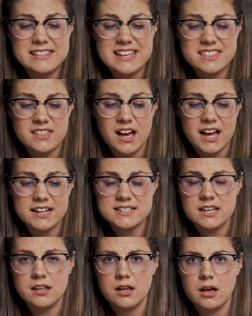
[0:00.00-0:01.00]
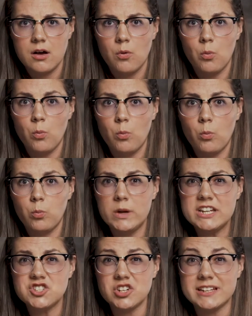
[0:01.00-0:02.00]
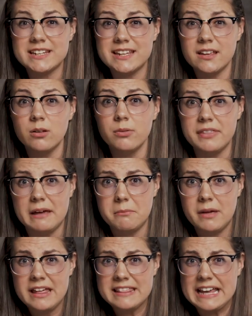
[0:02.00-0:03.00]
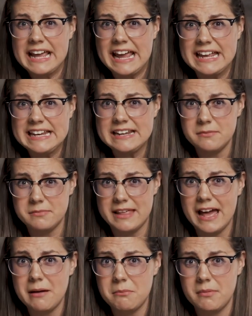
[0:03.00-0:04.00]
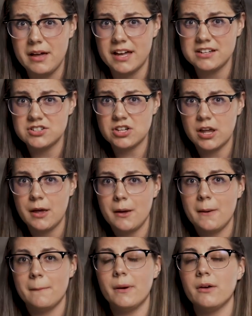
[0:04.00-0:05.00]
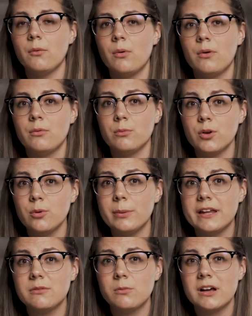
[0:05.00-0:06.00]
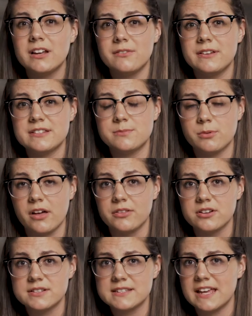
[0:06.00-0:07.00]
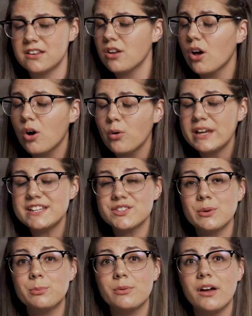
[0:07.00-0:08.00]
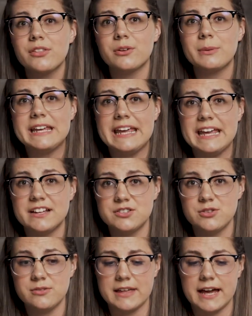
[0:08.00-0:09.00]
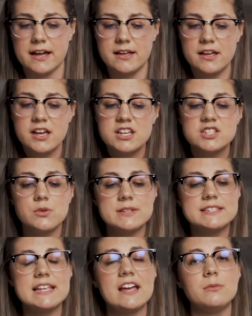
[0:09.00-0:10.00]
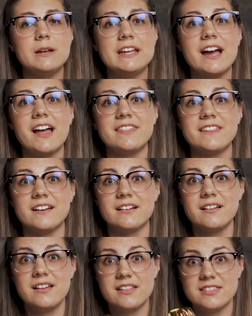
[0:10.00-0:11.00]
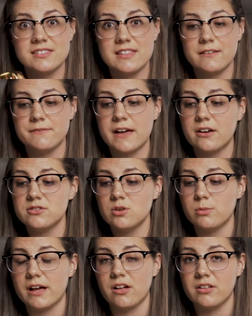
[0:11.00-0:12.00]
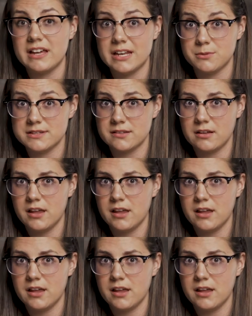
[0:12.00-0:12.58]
they thought, we should kill them. They hated him that much. But Reuben, one of his brothers, said, no, he's our brother. We can't do that. So instead, when he got there, they found a well, and it was